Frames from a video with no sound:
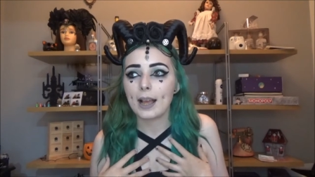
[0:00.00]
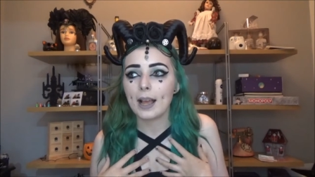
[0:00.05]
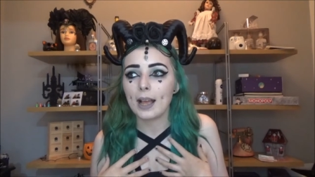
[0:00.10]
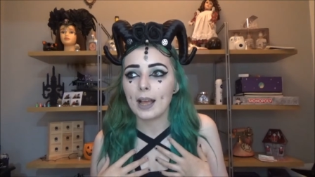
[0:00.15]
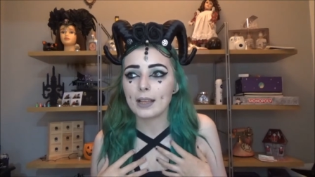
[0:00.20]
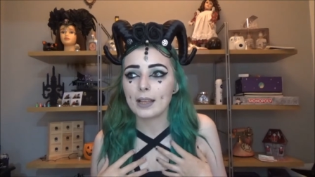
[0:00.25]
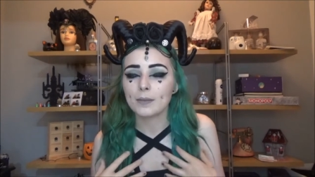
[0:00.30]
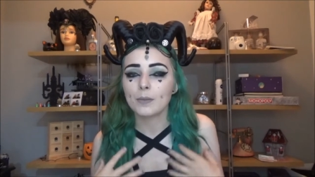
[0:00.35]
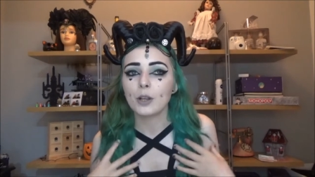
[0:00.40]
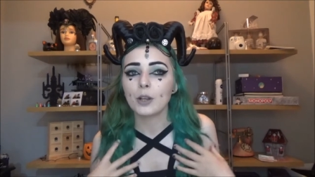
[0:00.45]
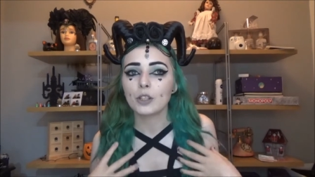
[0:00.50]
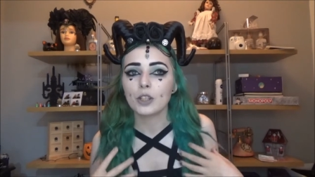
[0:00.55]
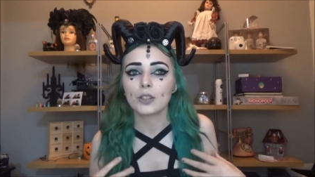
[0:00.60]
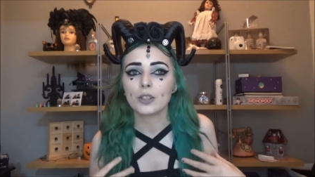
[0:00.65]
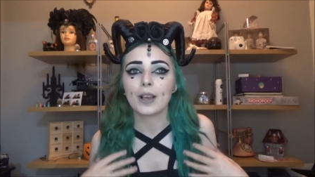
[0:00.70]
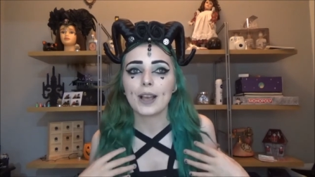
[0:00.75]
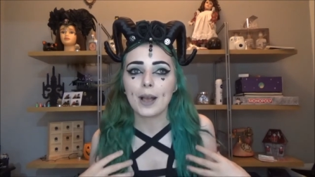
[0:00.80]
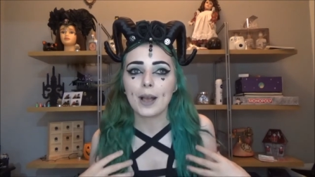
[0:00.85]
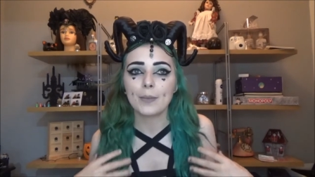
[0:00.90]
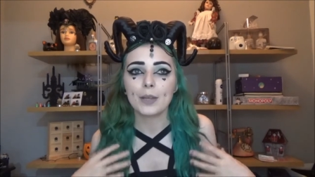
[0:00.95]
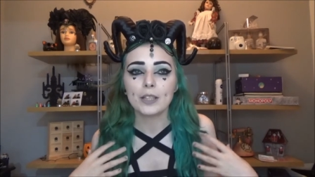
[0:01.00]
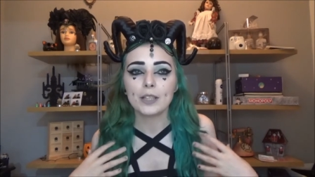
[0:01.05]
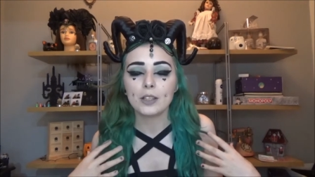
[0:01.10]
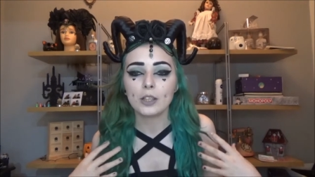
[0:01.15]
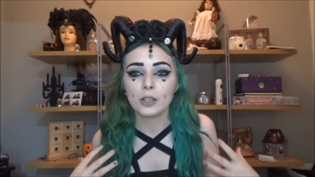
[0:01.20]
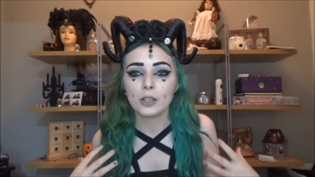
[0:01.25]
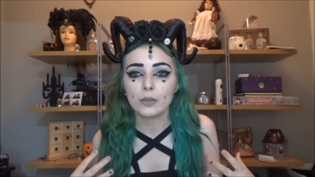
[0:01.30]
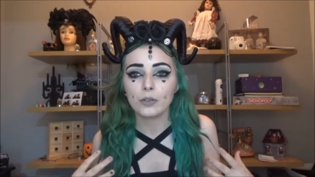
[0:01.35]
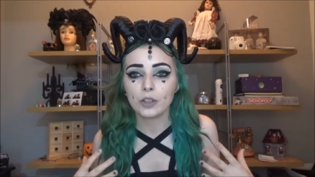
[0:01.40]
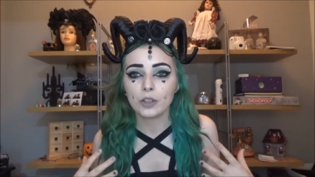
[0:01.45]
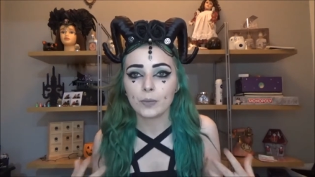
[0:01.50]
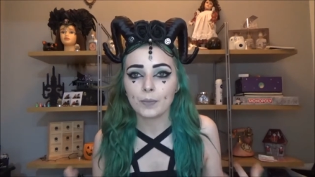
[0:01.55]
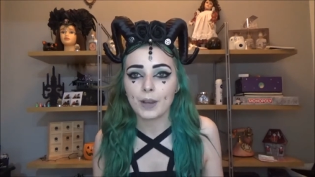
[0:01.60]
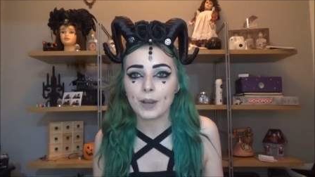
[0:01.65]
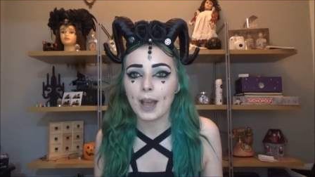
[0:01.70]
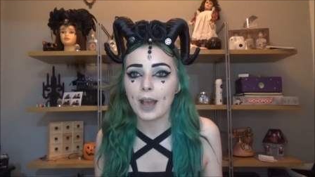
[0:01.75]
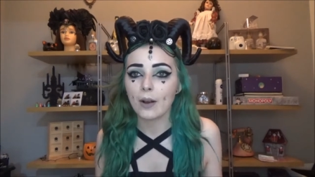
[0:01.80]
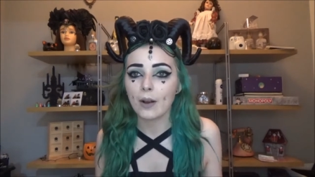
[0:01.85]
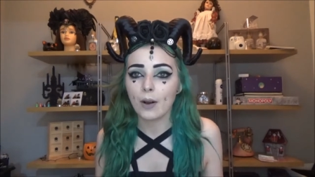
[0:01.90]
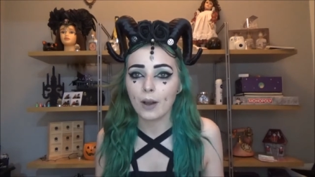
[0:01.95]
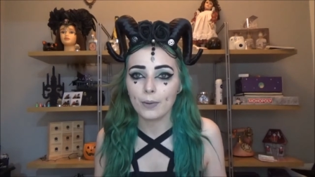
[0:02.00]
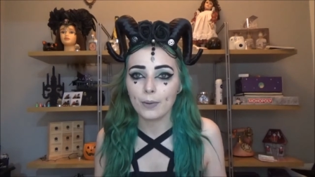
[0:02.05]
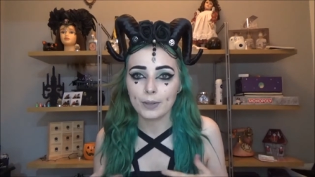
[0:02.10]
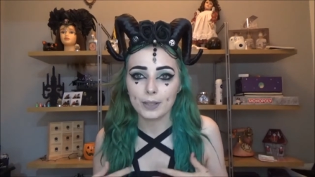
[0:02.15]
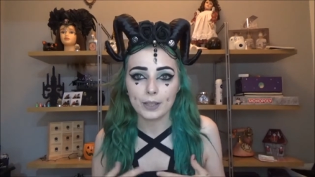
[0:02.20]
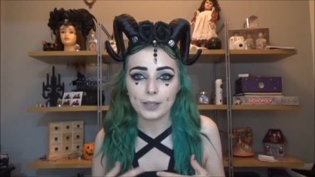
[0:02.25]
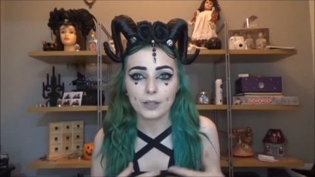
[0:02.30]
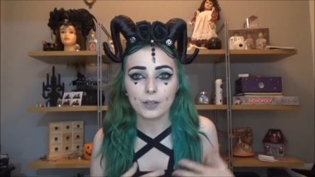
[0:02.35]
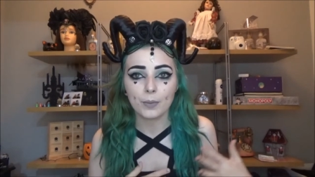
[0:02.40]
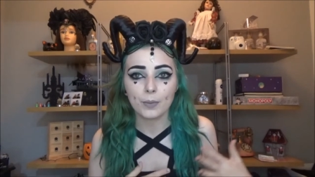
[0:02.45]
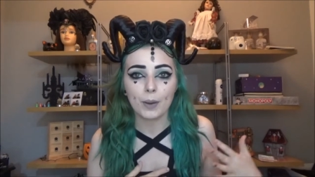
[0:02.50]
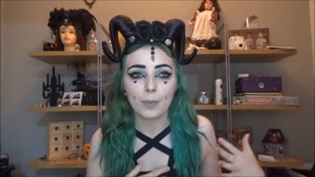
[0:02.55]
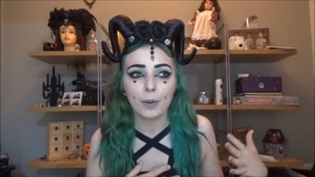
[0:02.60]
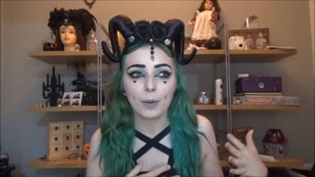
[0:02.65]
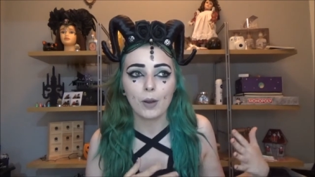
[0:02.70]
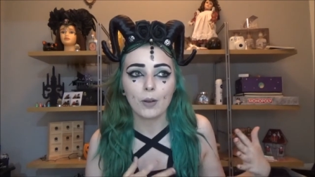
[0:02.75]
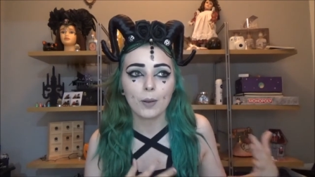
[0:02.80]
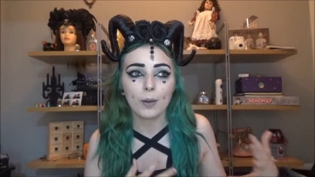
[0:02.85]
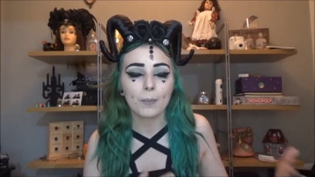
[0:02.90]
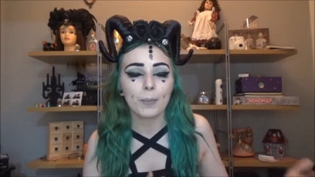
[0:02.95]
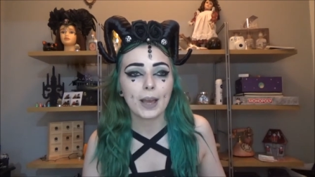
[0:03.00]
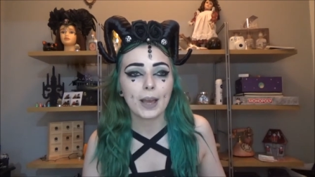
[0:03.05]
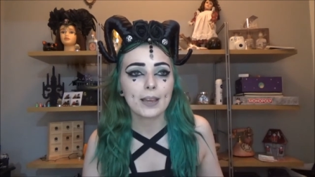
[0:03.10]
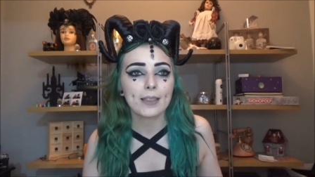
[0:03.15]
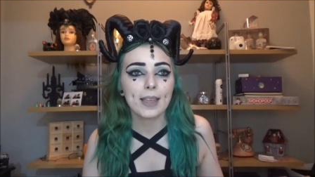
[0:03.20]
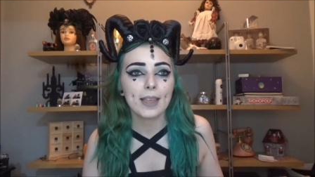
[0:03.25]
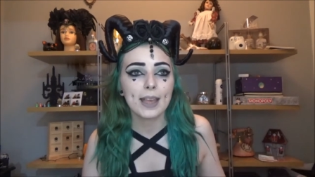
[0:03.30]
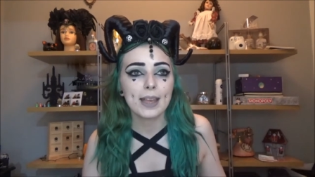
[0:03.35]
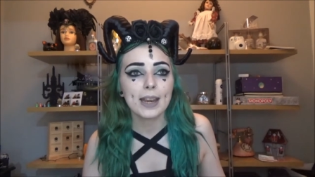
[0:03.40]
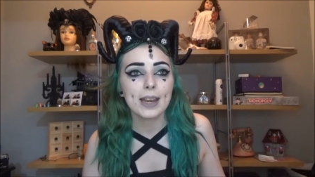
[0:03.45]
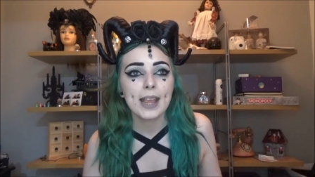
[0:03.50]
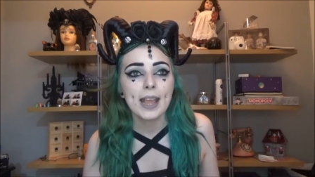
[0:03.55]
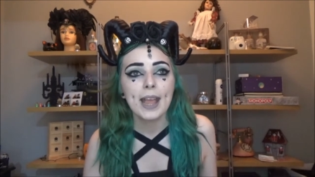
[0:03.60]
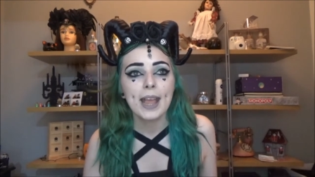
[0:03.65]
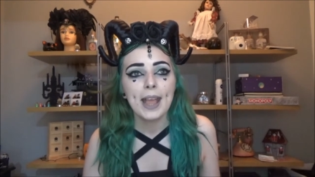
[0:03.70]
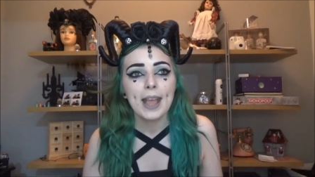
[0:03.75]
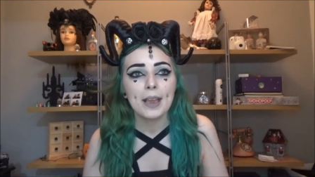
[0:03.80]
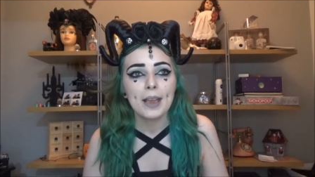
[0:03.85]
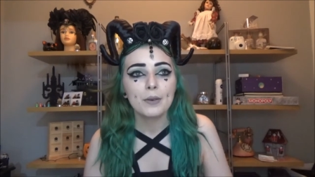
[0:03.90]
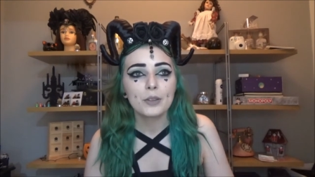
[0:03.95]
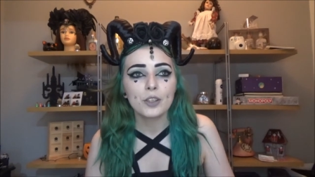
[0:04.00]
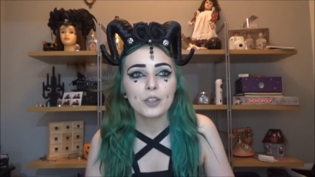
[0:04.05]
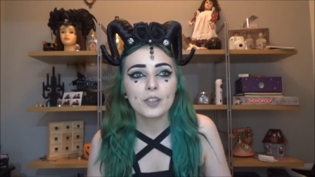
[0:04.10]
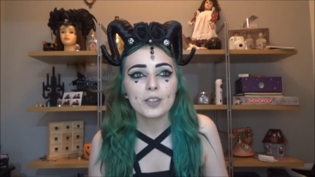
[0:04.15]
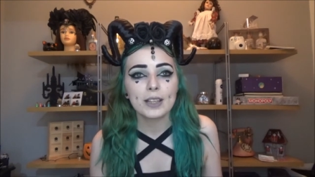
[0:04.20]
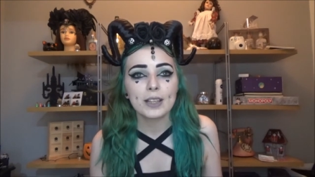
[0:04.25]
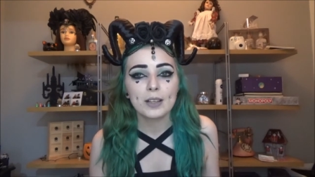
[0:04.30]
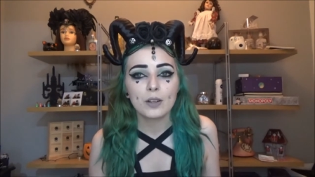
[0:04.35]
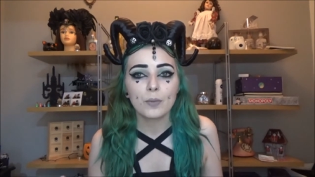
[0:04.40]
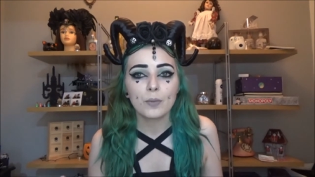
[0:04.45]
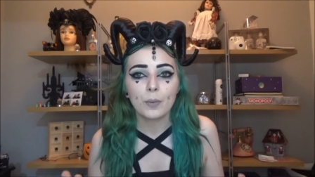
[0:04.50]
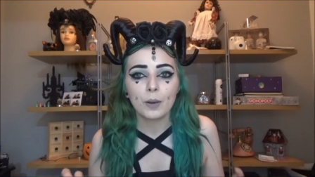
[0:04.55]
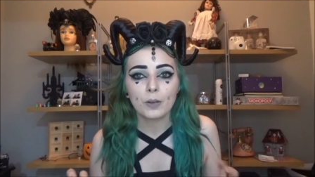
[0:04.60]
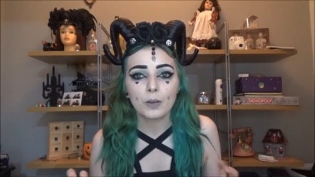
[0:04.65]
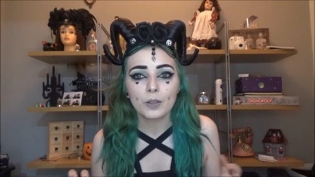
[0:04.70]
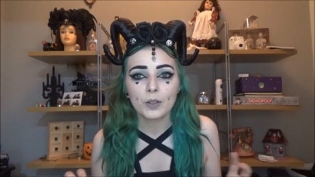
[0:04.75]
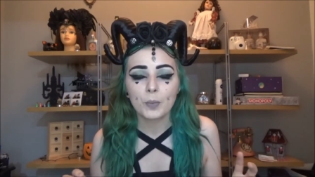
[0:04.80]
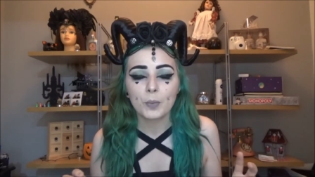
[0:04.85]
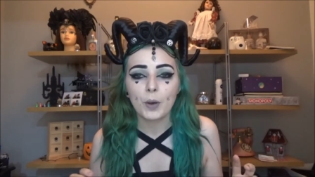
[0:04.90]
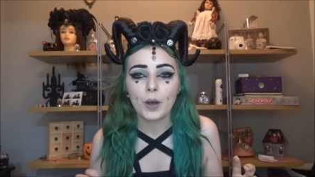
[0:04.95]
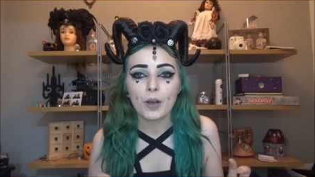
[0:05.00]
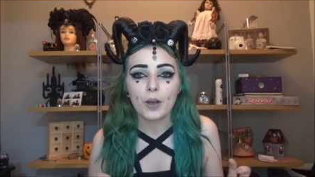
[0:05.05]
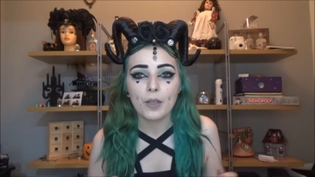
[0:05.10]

as much as I am into YouTube now, I was into my blog back then. It was just a little blog spot